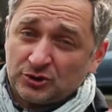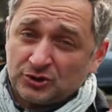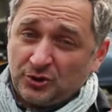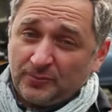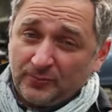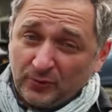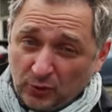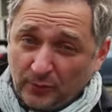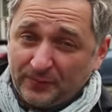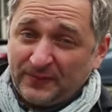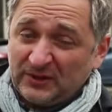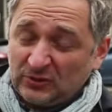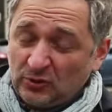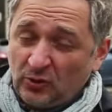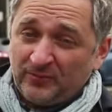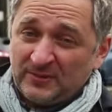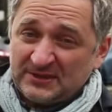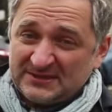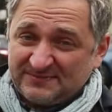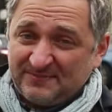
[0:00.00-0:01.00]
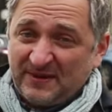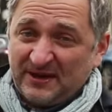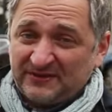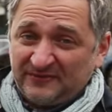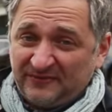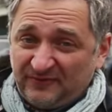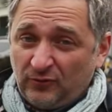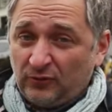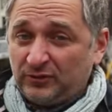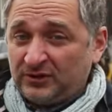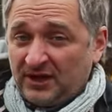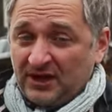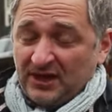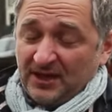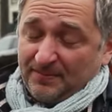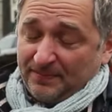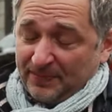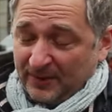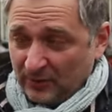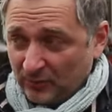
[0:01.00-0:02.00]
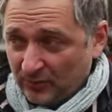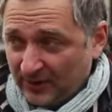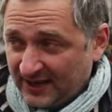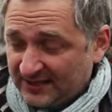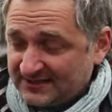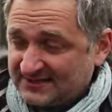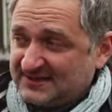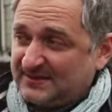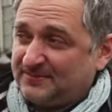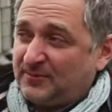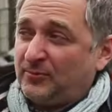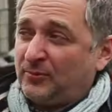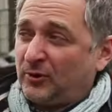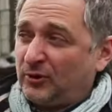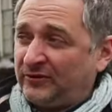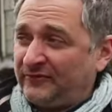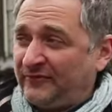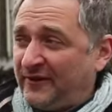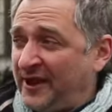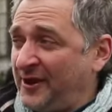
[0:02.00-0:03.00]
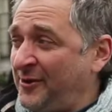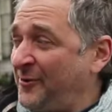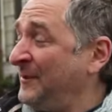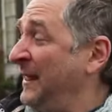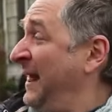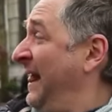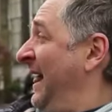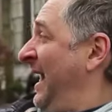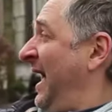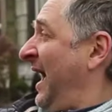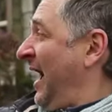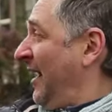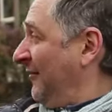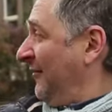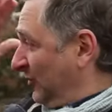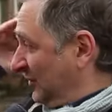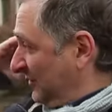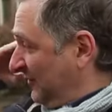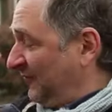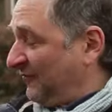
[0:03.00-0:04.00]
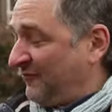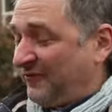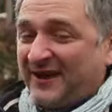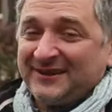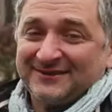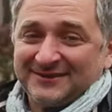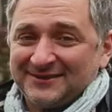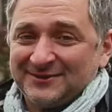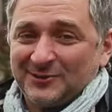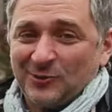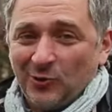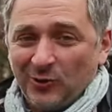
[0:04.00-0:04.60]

oh, what are they called? Sausages, yes. New York is the perfect